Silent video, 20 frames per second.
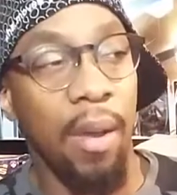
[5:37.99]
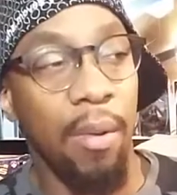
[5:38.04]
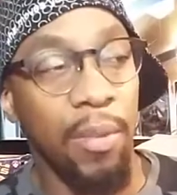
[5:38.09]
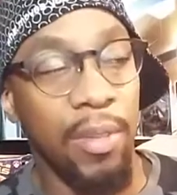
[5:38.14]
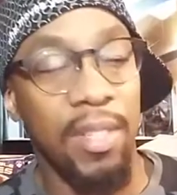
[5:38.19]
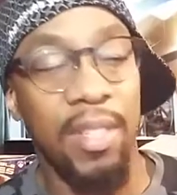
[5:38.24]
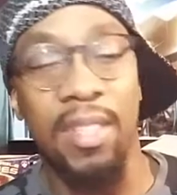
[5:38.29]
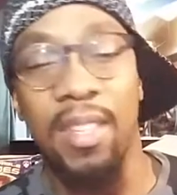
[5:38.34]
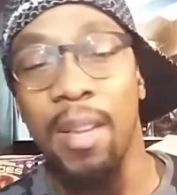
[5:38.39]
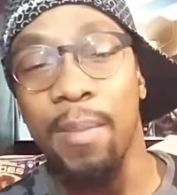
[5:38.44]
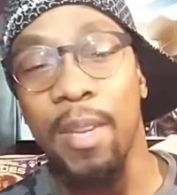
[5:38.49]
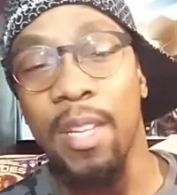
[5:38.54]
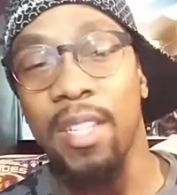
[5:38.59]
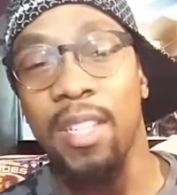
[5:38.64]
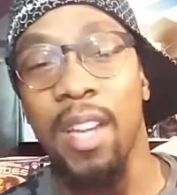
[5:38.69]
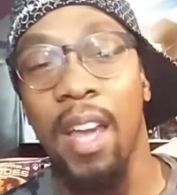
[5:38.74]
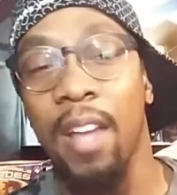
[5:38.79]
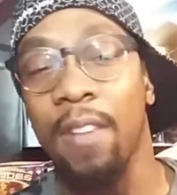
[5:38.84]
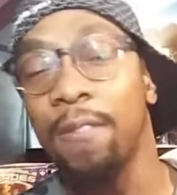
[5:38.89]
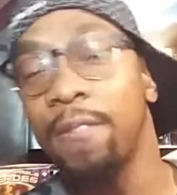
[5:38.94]
What's his name
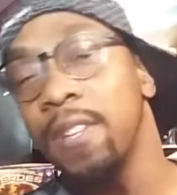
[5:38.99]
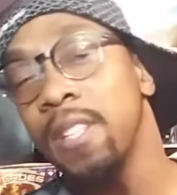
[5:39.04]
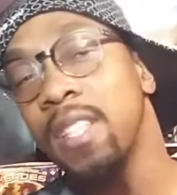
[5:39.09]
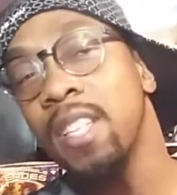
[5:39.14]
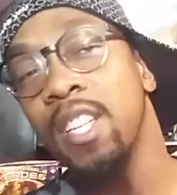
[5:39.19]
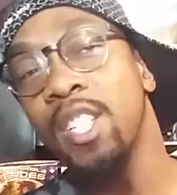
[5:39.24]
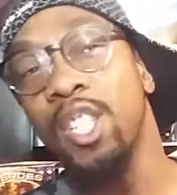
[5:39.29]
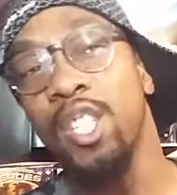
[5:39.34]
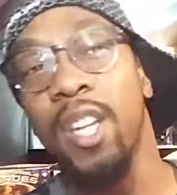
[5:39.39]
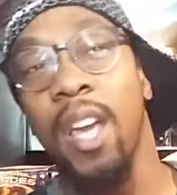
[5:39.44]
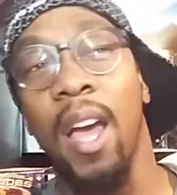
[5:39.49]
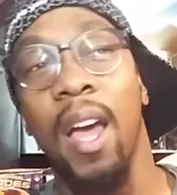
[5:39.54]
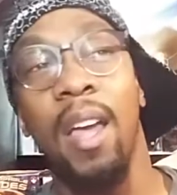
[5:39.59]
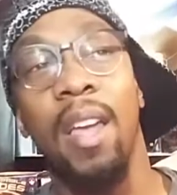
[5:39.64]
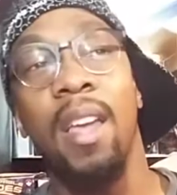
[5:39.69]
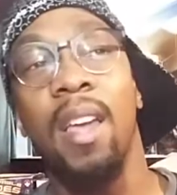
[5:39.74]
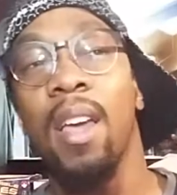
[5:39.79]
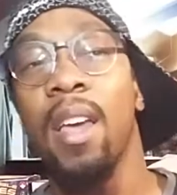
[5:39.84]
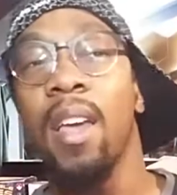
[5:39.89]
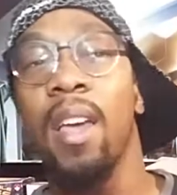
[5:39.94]
gets shot, Fitz gets
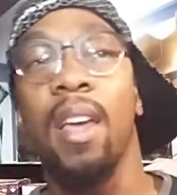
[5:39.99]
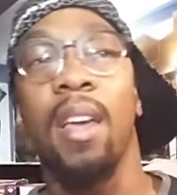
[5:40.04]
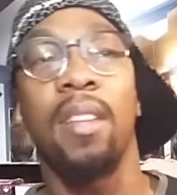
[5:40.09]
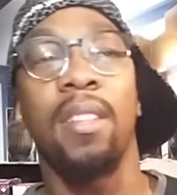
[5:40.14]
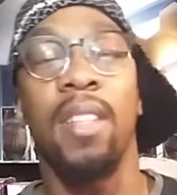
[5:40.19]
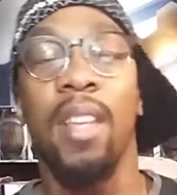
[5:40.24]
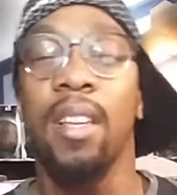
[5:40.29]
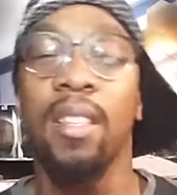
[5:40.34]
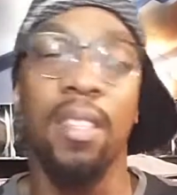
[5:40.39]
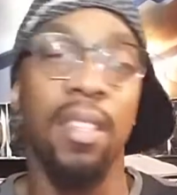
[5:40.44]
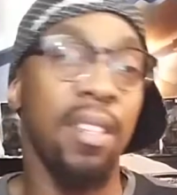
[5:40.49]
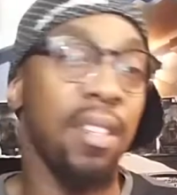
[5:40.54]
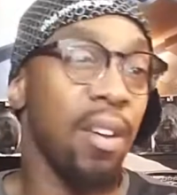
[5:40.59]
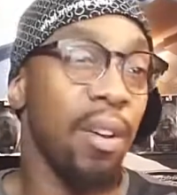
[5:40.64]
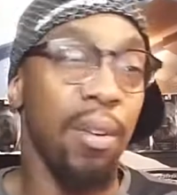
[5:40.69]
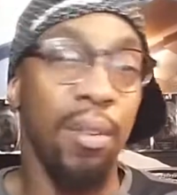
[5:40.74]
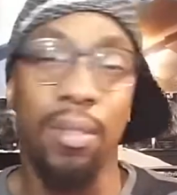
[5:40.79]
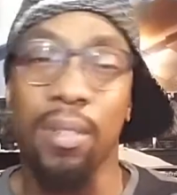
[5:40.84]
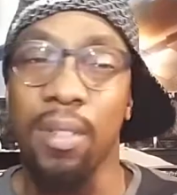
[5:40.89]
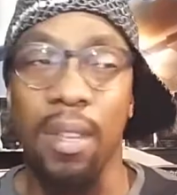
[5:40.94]
shot, Daisy
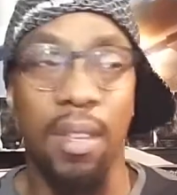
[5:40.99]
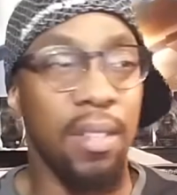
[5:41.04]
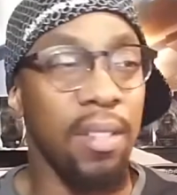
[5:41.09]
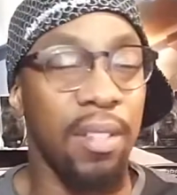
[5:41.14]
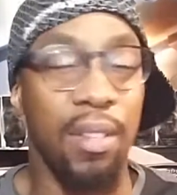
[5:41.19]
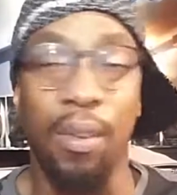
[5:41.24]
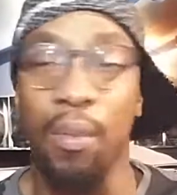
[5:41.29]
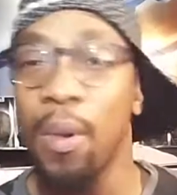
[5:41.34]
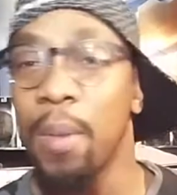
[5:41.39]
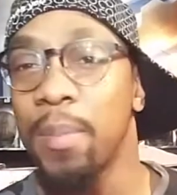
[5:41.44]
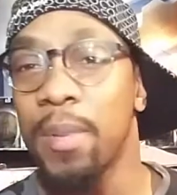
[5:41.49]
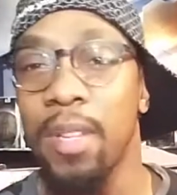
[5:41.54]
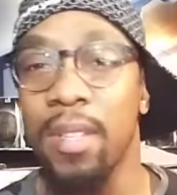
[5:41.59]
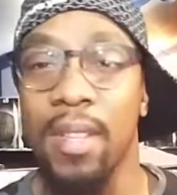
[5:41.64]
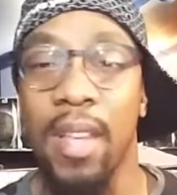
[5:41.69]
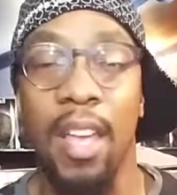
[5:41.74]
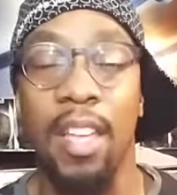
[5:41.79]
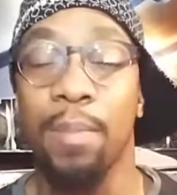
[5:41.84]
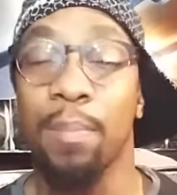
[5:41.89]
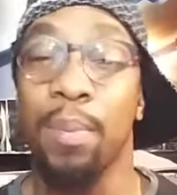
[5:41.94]
goes and still whips
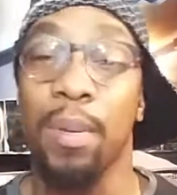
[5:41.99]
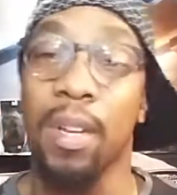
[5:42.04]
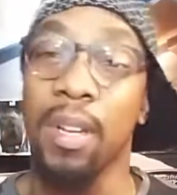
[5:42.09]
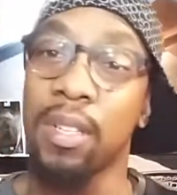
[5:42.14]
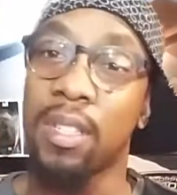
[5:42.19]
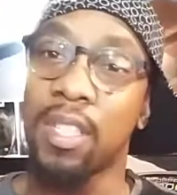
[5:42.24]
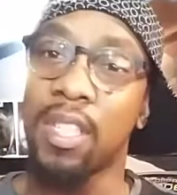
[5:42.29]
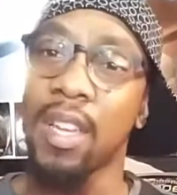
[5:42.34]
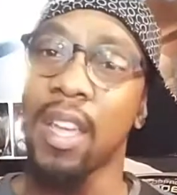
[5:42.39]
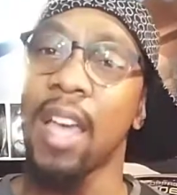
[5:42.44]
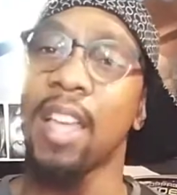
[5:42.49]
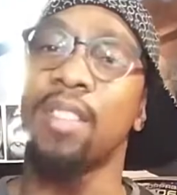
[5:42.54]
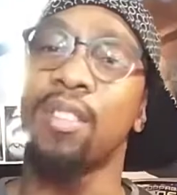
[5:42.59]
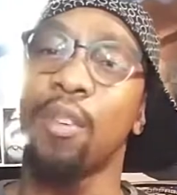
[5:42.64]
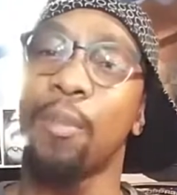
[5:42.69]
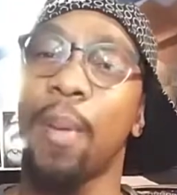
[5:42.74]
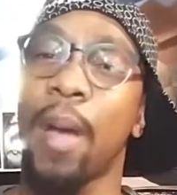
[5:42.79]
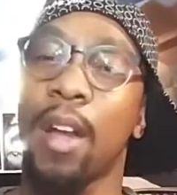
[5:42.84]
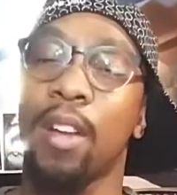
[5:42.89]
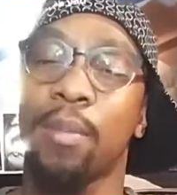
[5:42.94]
his ass because she has
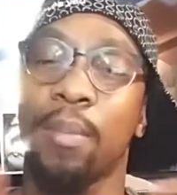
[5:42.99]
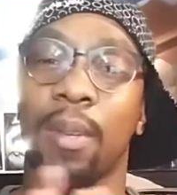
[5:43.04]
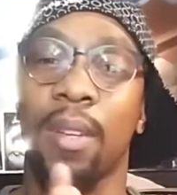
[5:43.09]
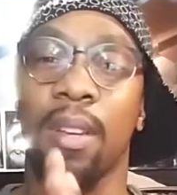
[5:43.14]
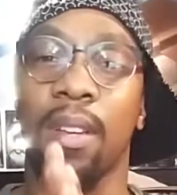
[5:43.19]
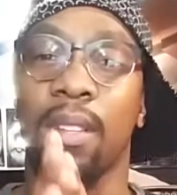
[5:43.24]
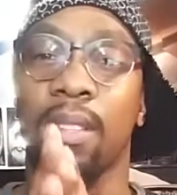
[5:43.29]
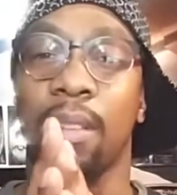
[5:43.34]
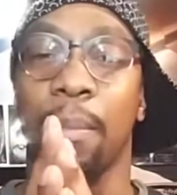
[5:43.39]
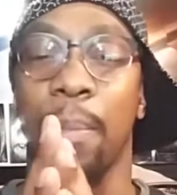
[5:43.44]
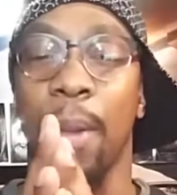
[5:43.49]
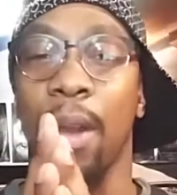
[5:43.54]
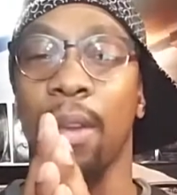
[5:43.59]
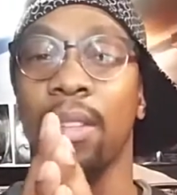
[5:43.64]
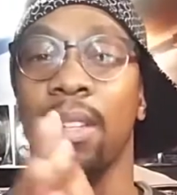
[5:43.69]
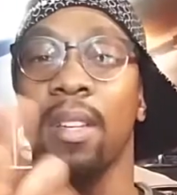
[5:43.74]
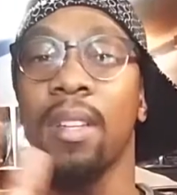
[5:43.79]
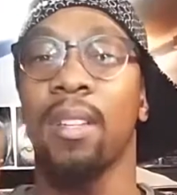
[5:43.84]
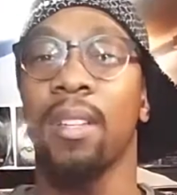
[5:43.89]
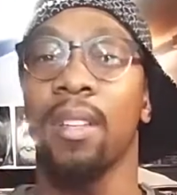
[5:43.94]
no powers, because
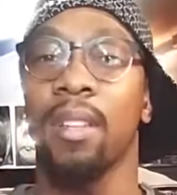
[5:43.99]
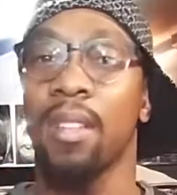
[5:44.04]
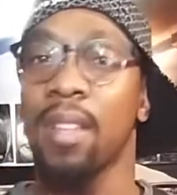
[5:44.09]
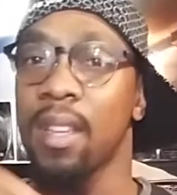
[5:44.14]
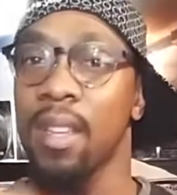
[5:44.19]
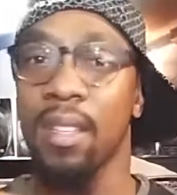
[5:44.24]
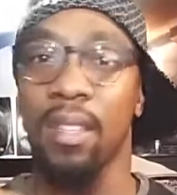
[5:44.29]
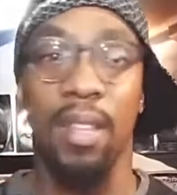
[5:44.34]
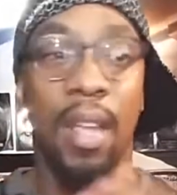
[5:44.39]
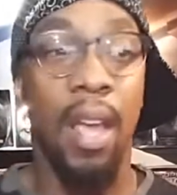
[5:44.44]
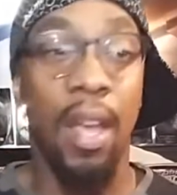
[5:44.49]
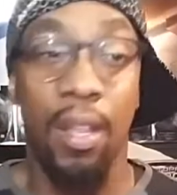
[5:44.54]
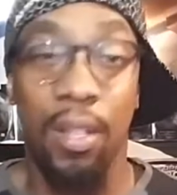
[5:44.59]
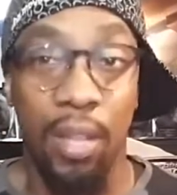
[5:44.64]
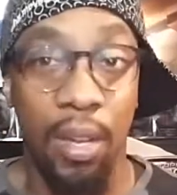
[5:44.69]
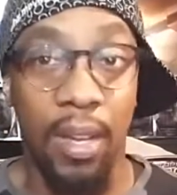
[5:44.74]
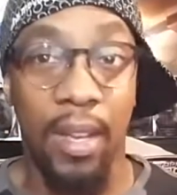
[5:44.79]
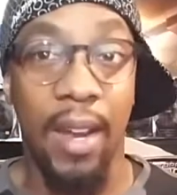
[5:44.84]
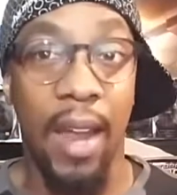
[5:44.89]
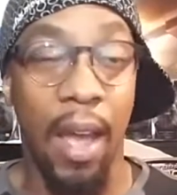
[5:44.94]
apparently the thing
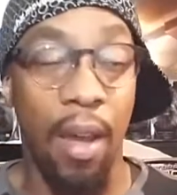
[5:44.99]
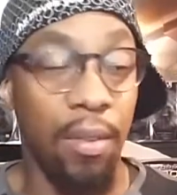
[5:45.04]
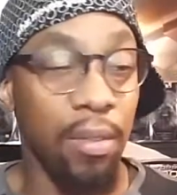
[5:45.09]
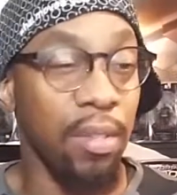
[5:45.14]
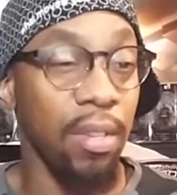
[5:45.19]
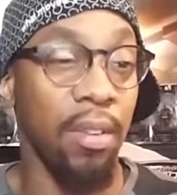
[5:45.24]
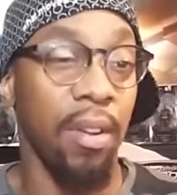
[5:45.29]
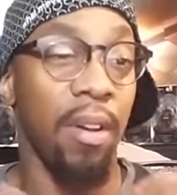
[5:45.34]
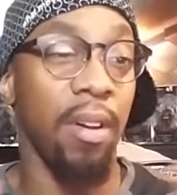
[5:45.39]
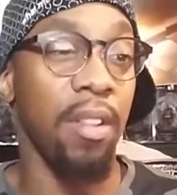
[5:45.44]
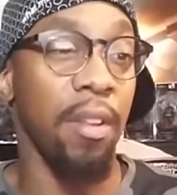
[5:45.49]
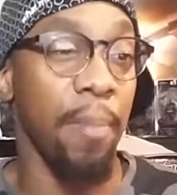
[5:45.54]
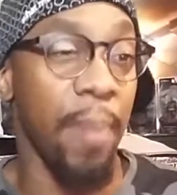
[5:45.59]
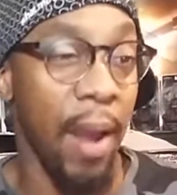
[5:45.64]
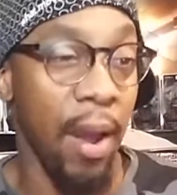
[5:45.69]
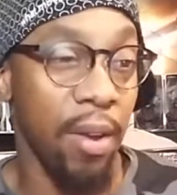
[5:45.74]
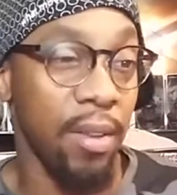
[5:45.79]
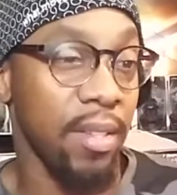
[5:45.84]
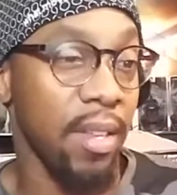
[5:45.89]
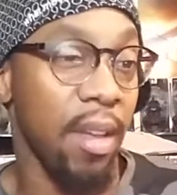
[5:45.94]
took it out, took all their
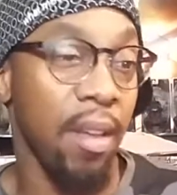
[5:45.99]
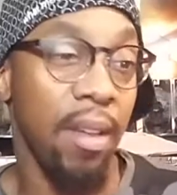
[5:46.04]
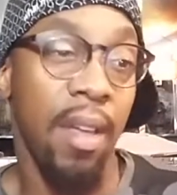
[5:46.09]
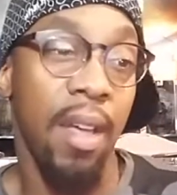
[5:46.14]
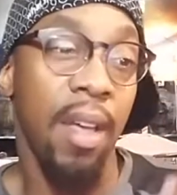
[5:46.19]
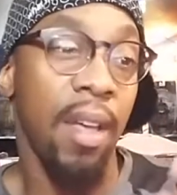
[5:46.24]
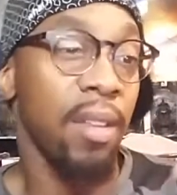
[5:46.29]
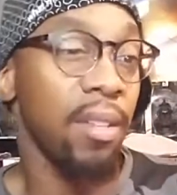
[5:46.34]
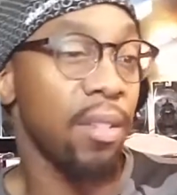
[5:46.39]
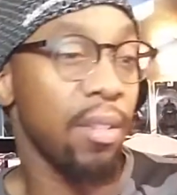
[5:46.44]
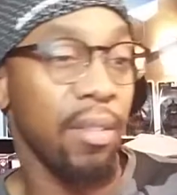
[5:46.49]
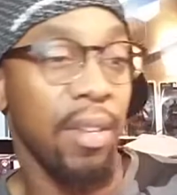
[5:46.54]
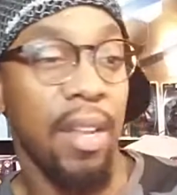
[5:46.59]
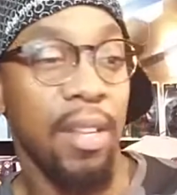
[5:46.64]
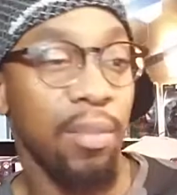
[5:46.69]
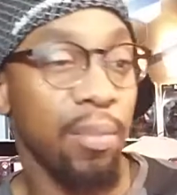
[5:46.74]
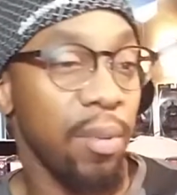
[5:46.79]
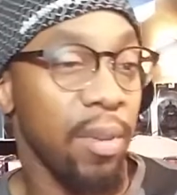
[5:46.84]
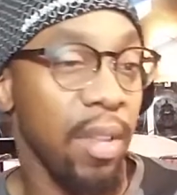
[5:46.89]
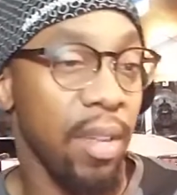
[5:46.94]
powers out. So
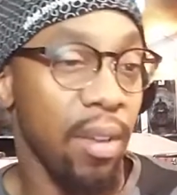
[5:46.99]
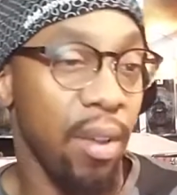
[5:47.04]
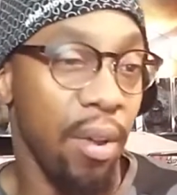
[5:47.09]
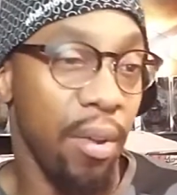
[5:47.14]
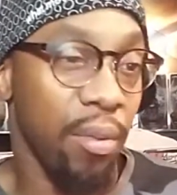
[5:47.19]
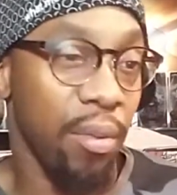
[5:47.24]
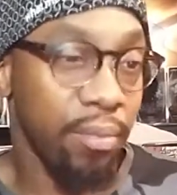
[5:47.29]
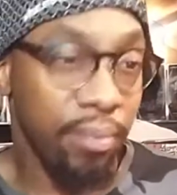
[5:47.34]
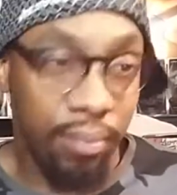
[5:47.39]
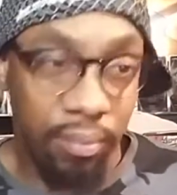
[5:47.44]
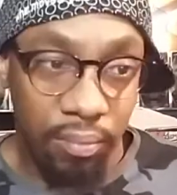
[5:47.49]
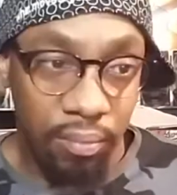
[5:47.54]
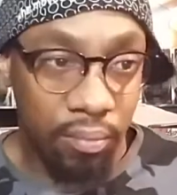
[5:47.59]
that's where they go.